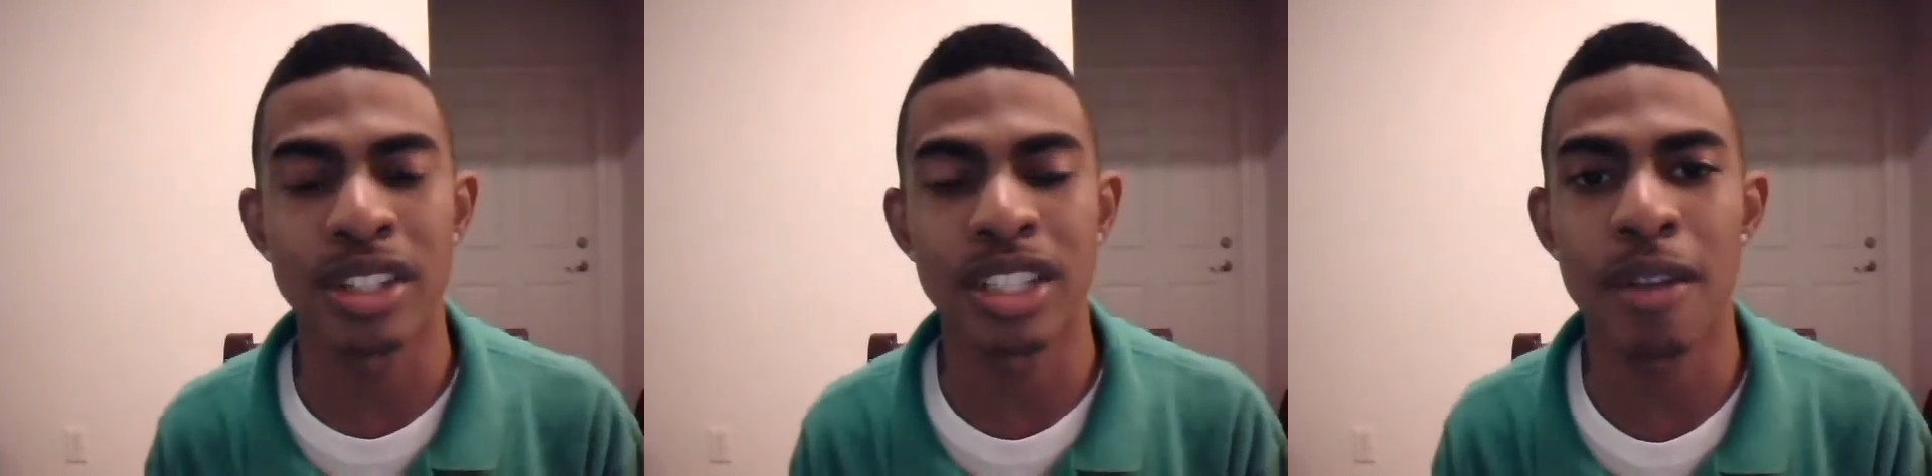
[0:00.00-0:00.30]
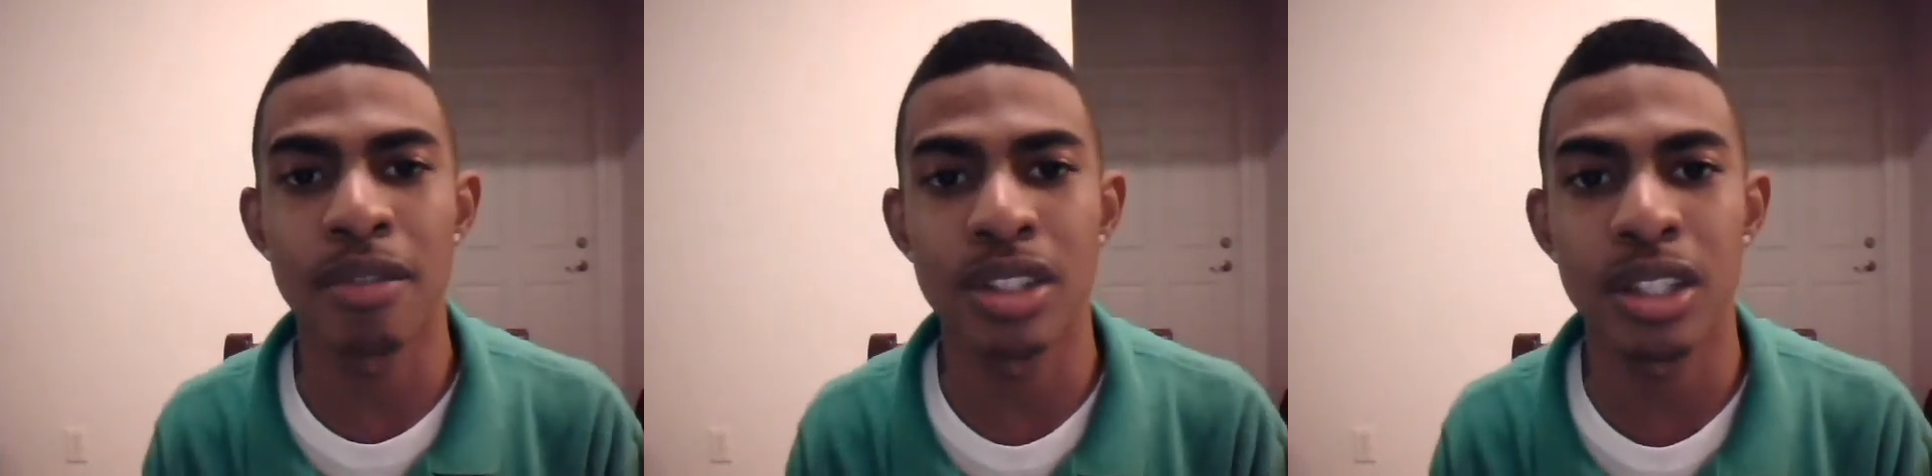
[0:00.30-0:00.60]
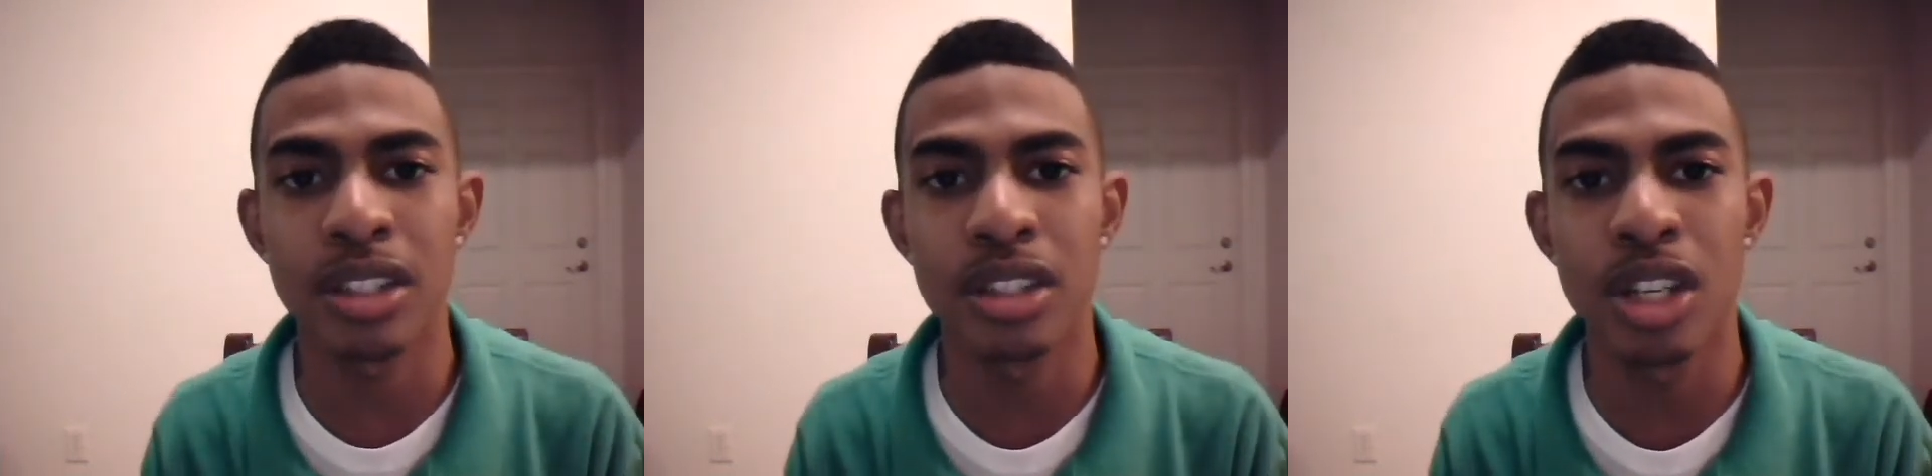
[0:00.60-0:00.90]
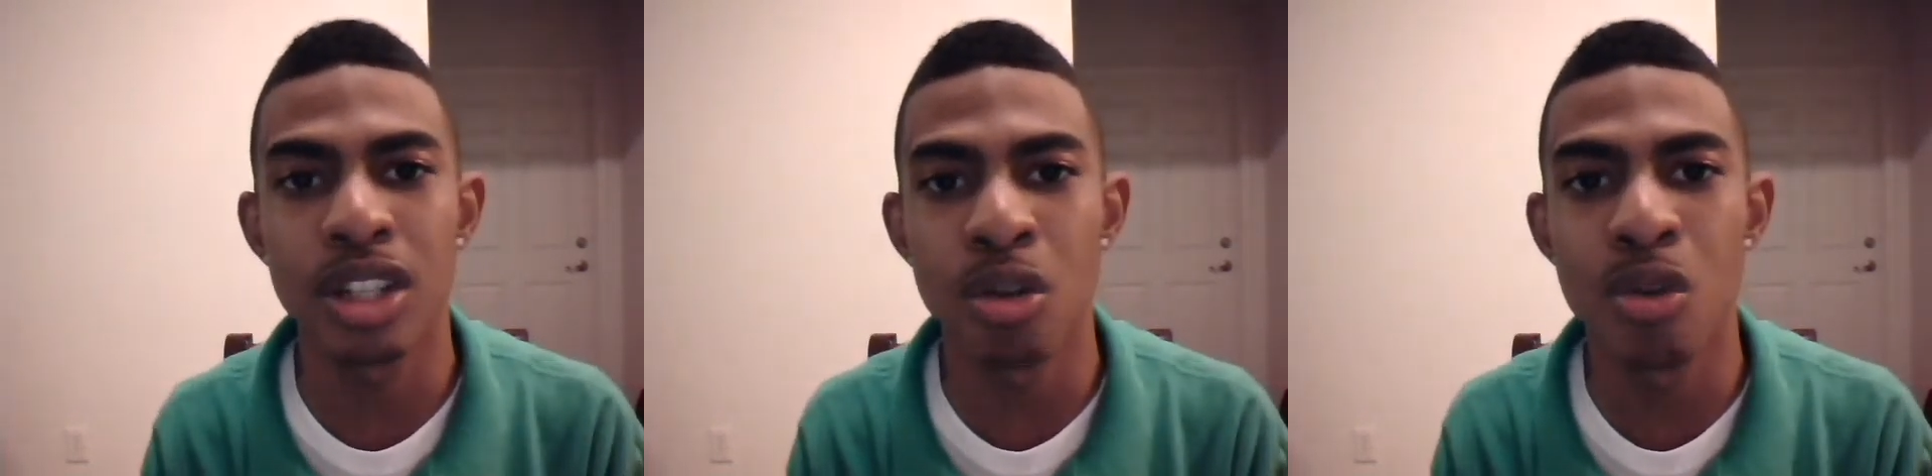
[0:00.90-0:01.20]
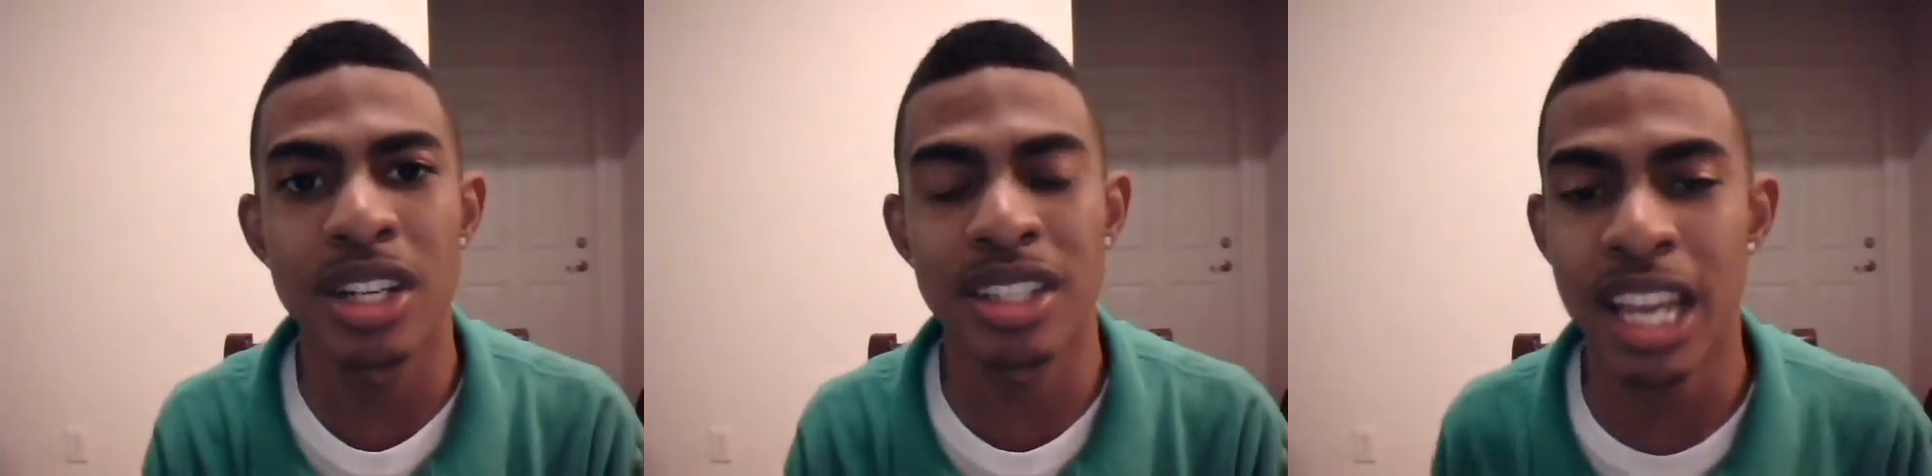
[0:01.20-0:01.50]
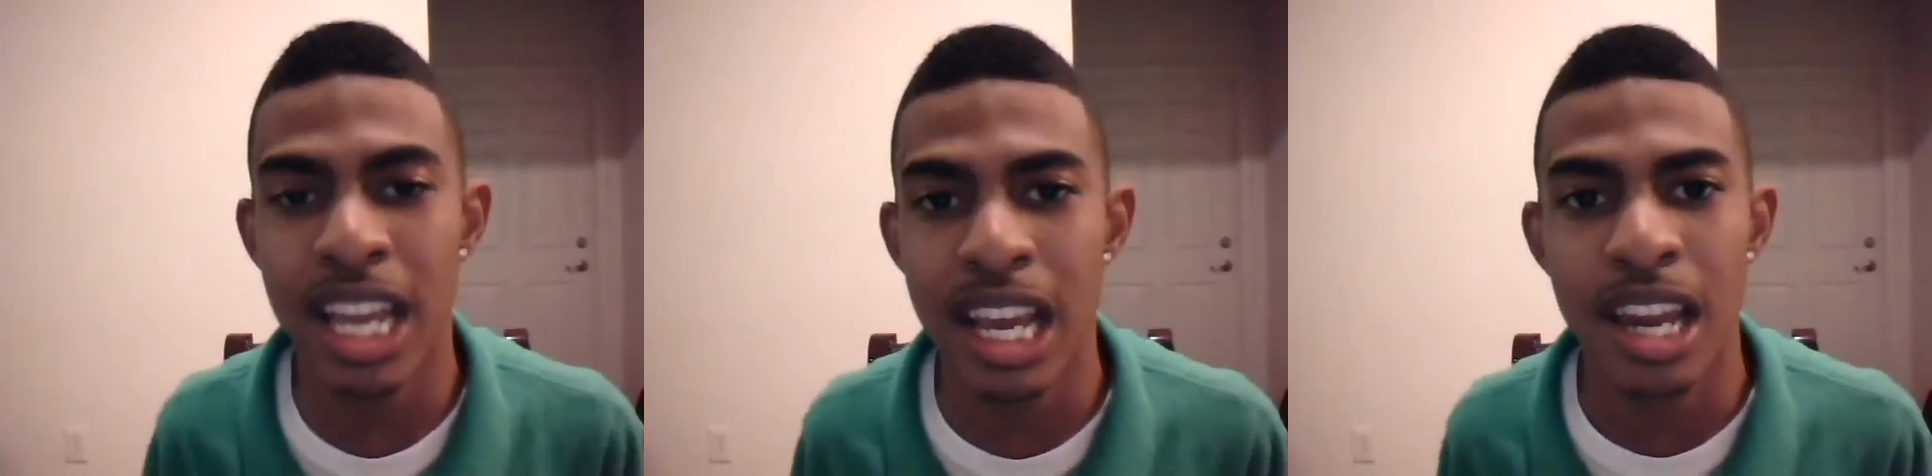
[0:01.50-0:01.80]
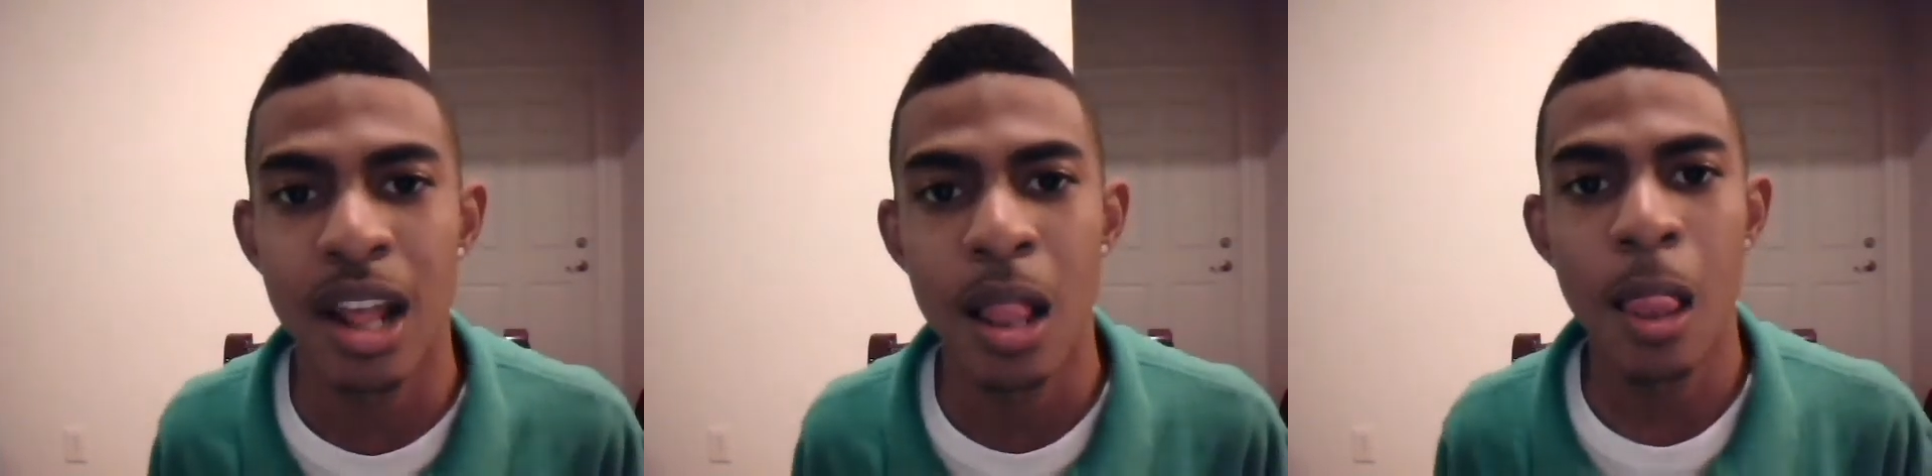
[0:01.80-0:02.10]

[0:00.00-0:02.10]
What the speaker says: 72-10